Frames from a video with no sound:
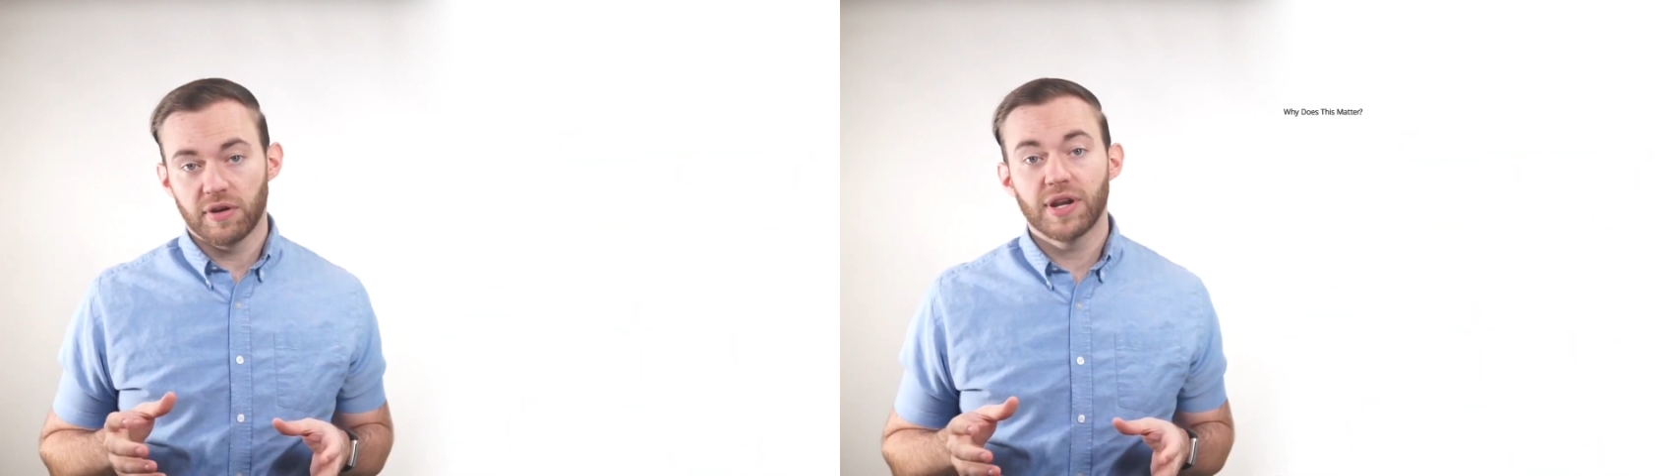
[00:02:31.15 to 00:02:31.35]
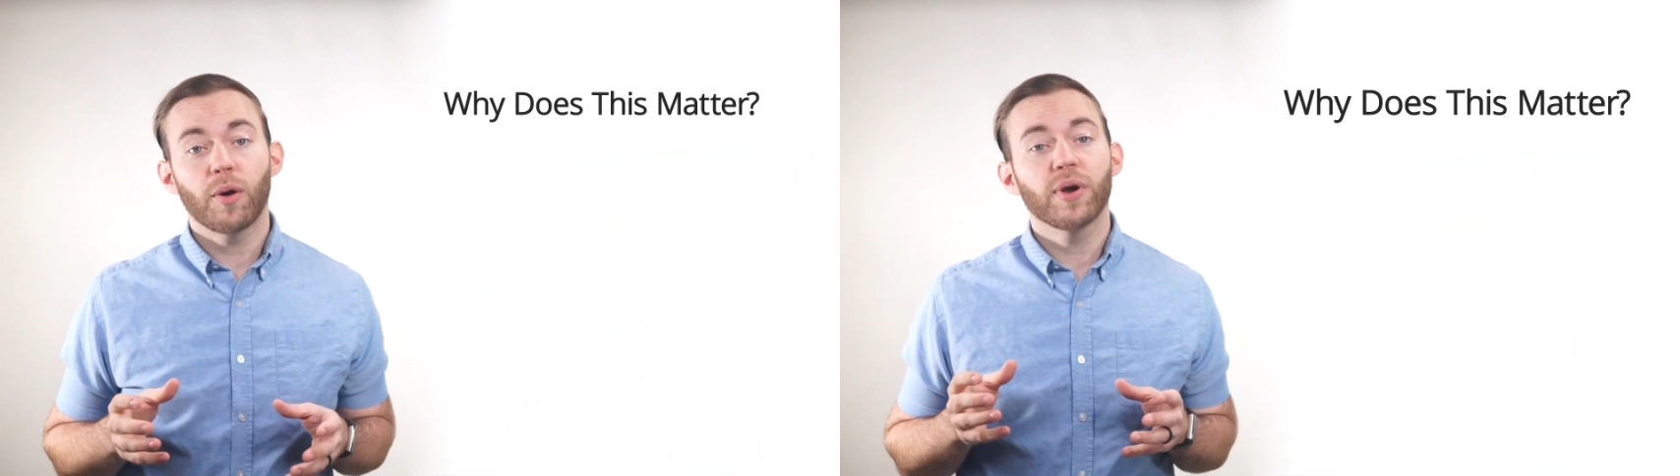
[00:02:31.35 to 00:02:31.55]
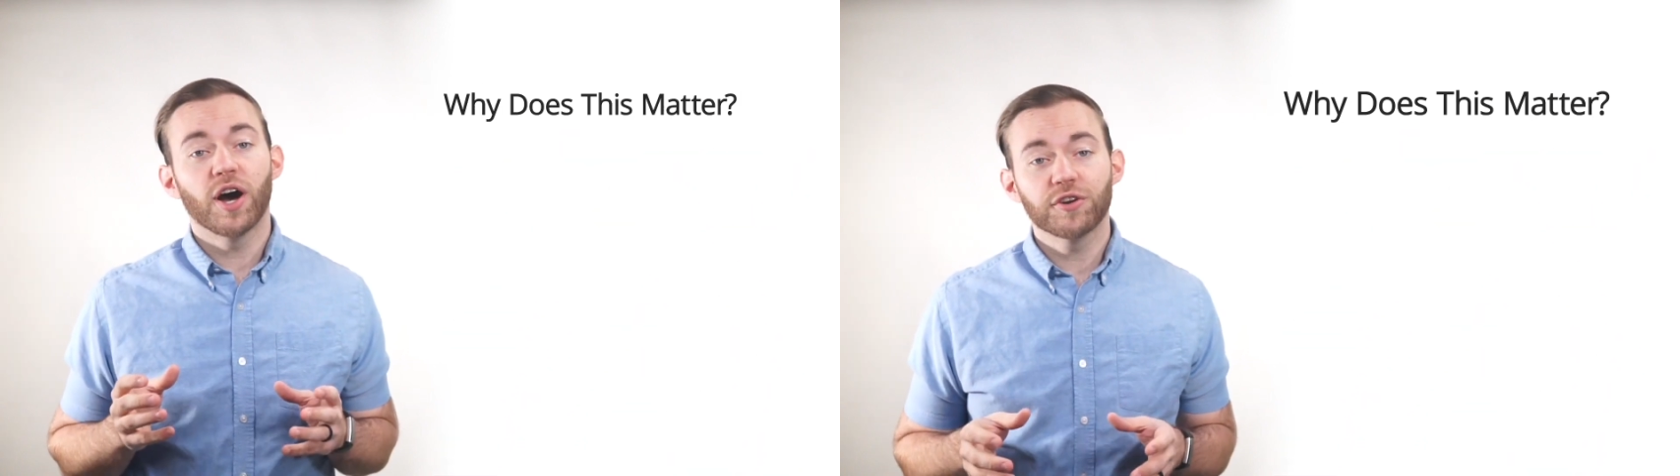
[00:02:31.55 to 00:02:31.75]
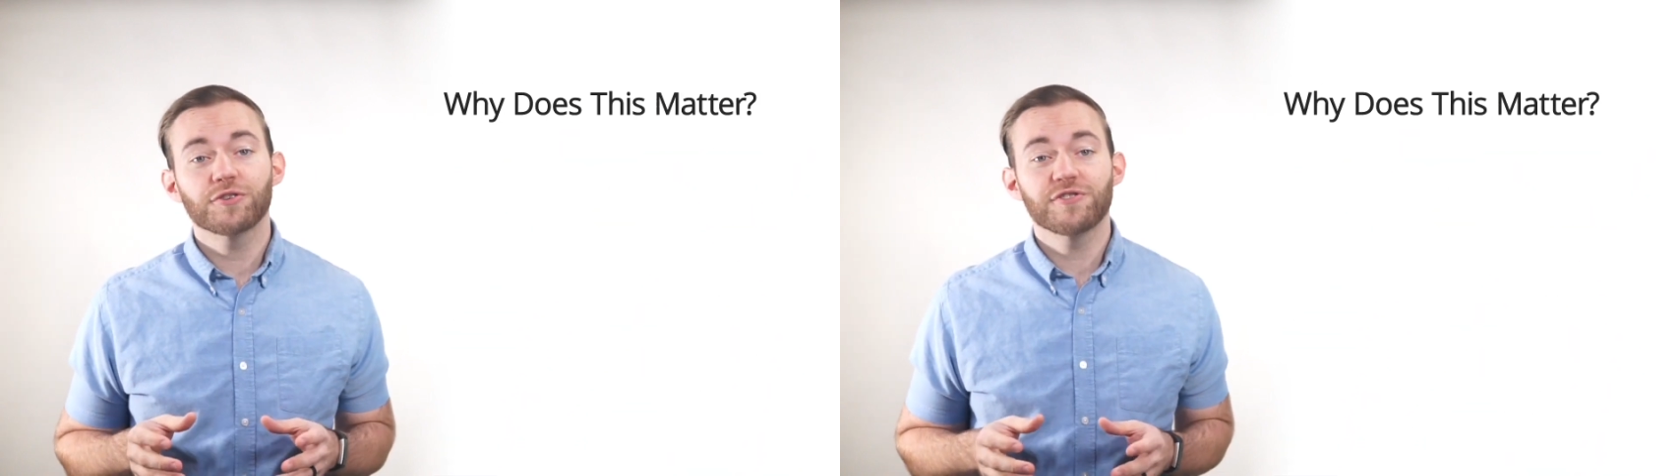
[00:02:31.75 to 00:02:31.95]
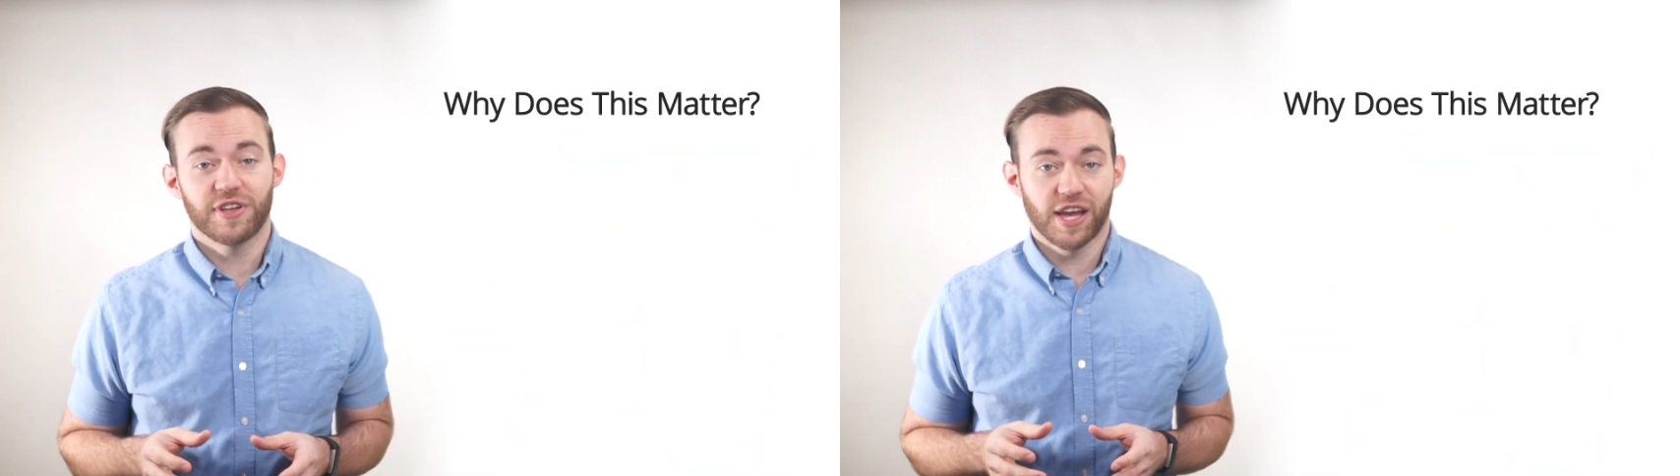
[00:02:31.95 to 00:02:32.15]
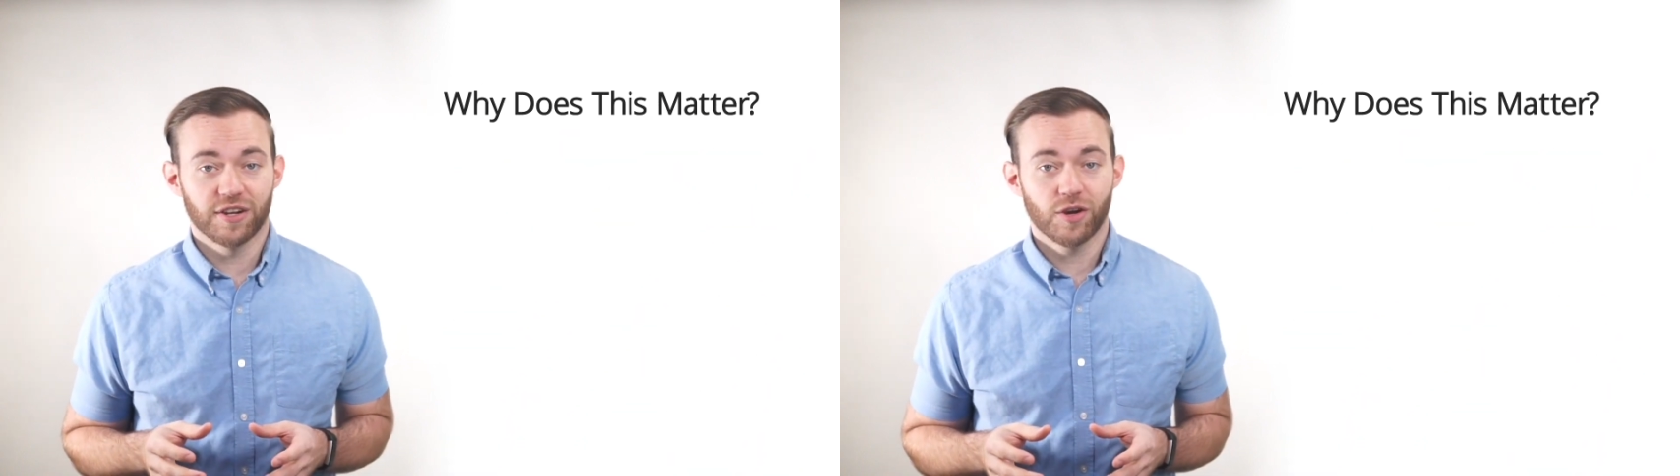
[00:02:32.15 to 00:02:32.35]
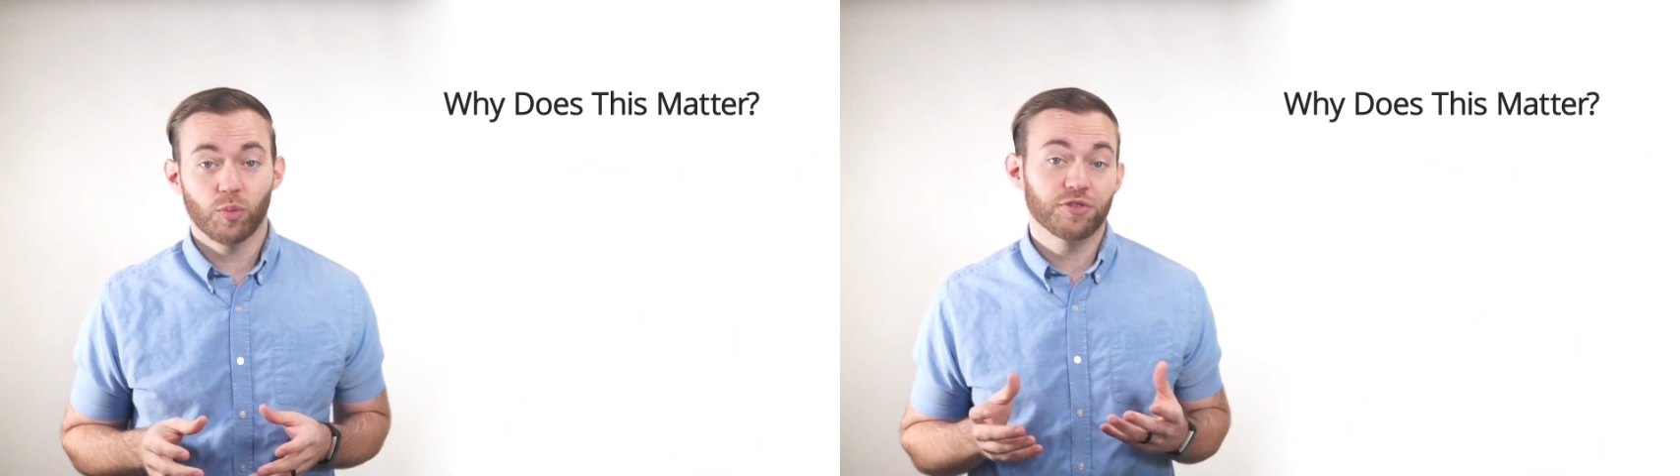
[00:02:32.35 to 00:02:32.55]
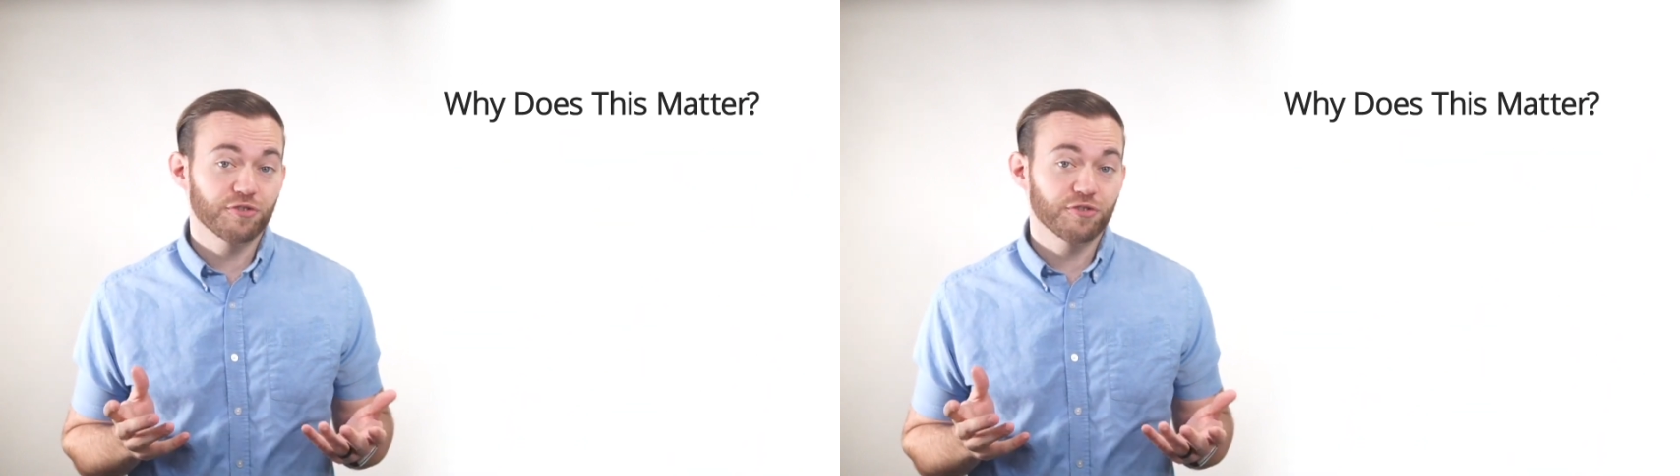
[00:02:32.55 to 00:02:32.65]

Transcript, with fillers: Now we understand what